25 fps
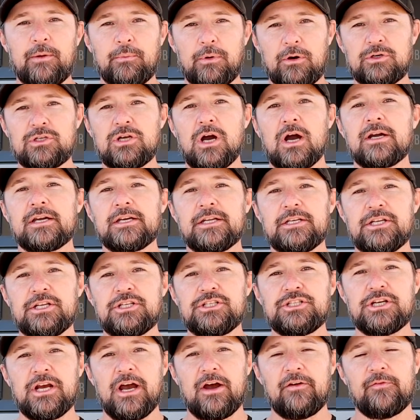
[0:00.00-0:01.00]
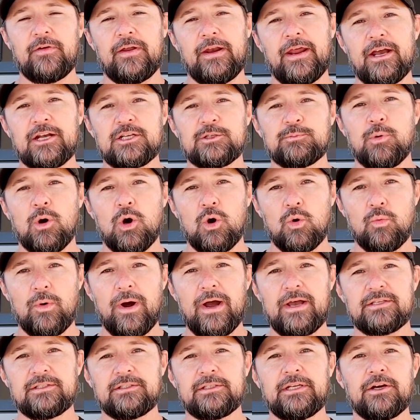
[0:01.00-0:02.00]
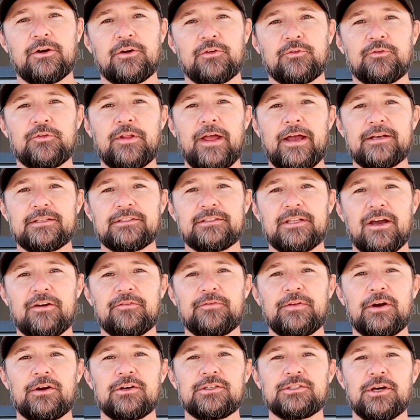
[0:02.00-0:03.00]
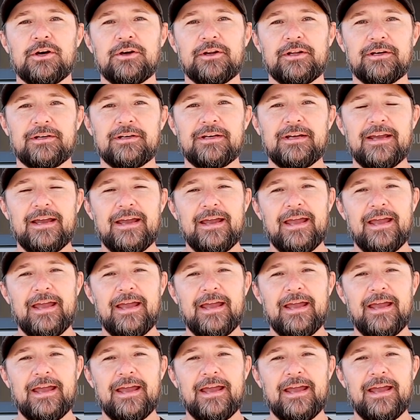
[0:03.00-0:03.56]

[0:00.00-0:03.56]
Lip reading: and we were talking to Jeff at Expo West here in Flagstaff, Arizona,